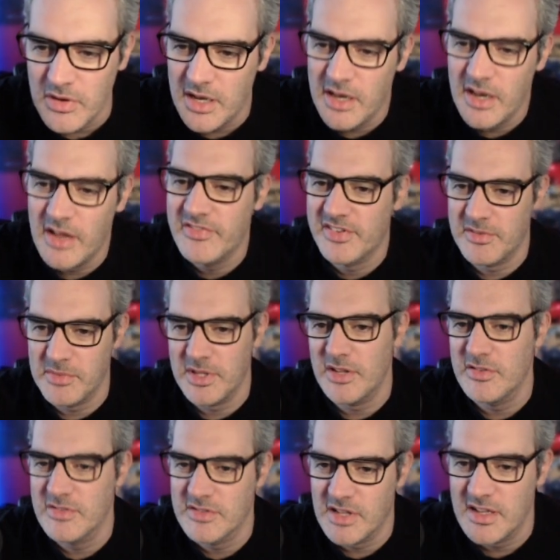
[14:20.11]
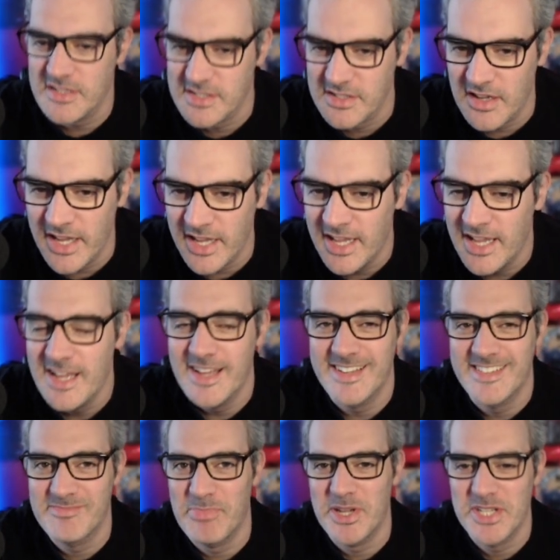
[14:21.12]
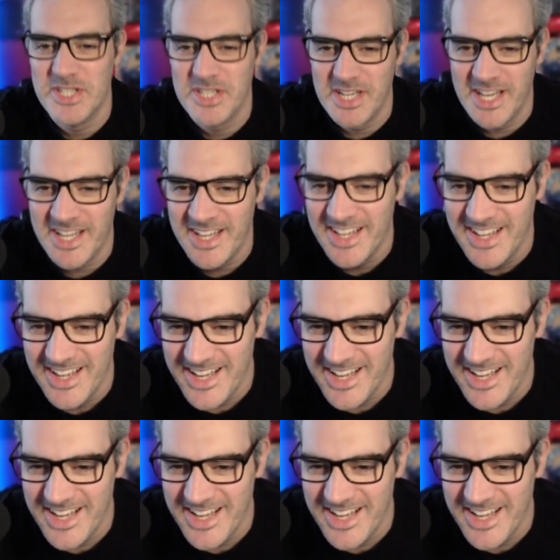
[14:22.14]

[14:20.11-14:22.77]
I loved some of those last night, especially